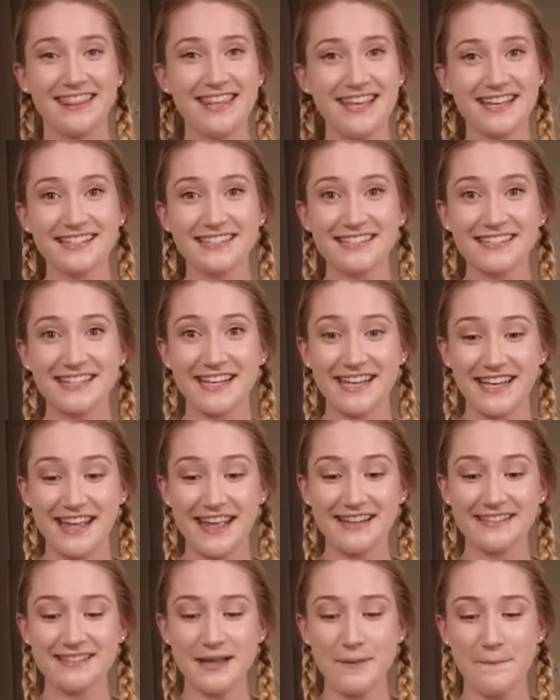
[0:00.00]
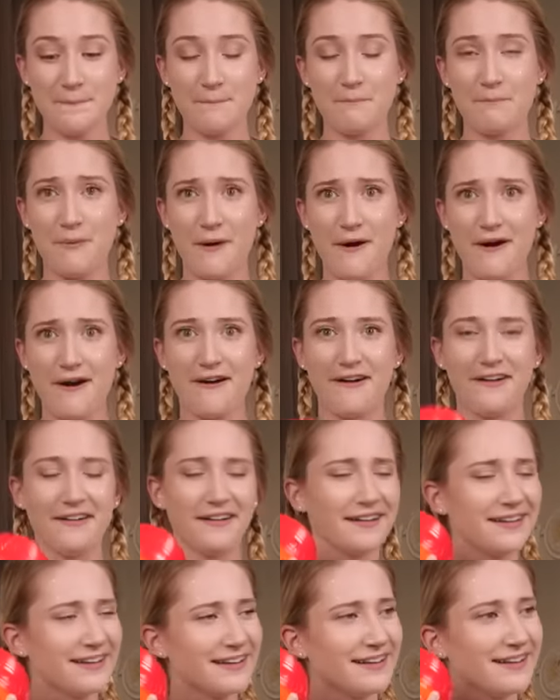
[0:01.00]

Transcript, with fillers: this is a ball.